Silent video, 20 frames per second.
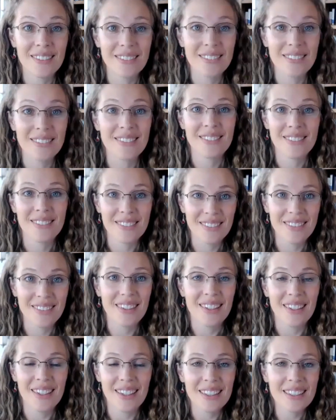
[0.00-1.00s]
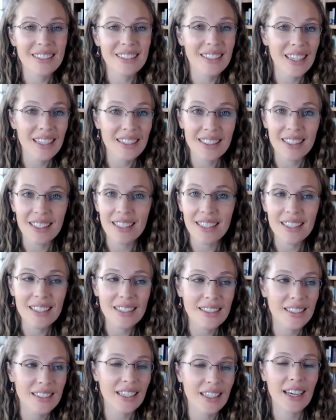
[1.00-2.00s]
so. Exactly. It
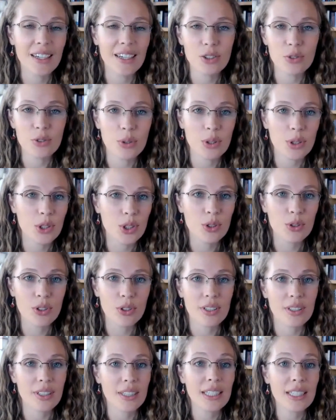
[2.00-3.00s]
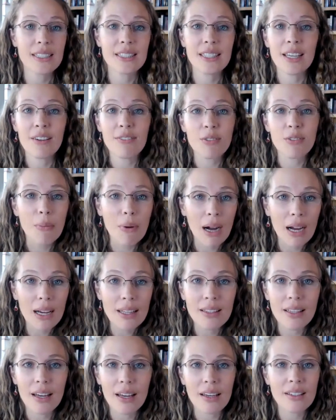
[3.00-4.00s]
is a catch twenty-two drug. Like it saved
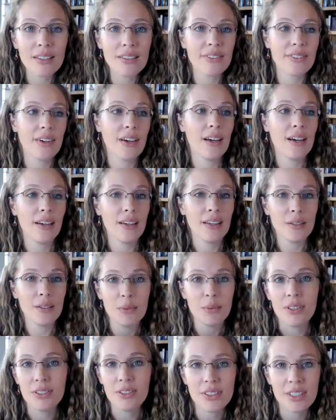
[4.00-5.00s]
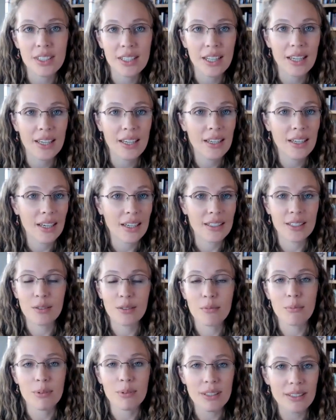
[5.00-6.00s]
my life. I am here today. I
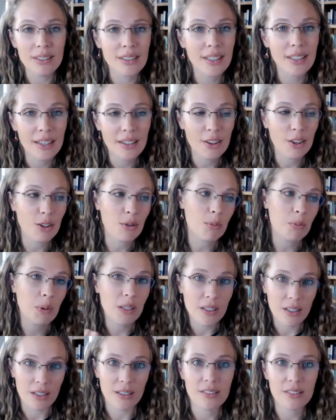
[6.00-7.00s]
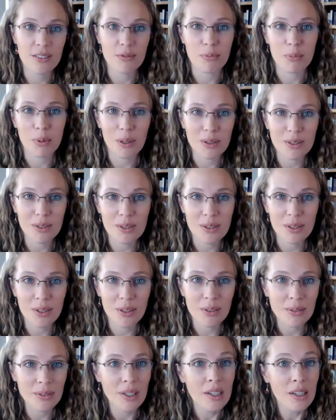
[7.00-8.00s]
didn't bleed to death because of
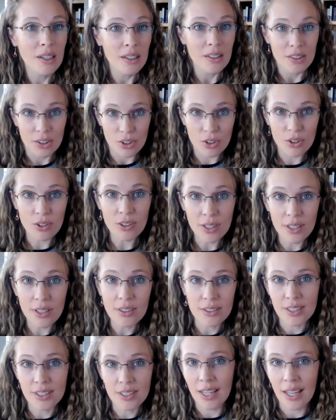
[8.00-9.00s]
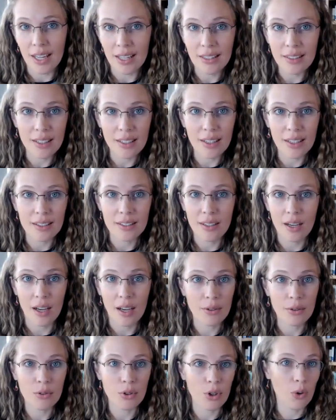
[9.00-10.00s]
prednisone. You're here today. Like,
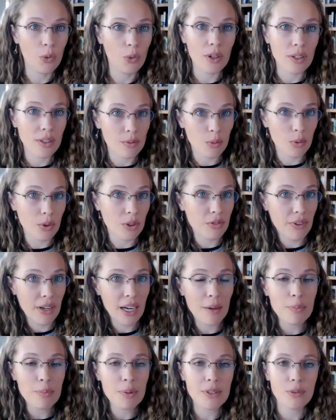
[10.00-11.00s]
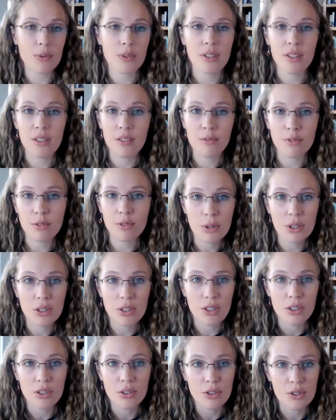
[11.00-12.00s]
I don't know what would have happened with the
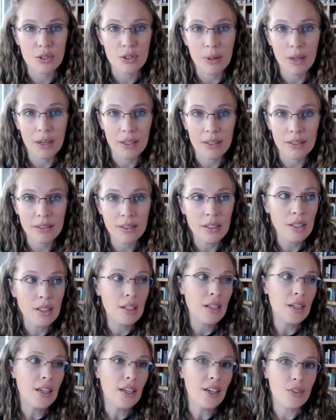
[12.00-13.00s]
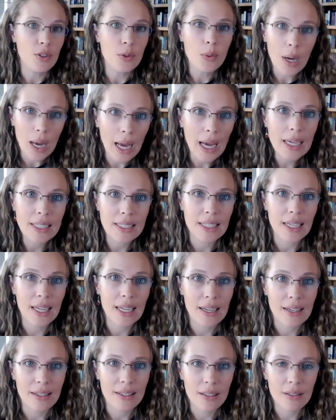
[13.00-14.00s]
inflammation in your spine if you hadn't
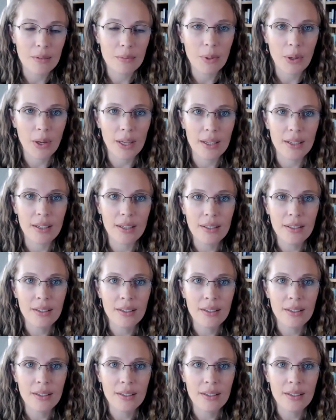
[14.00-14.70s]
had it, but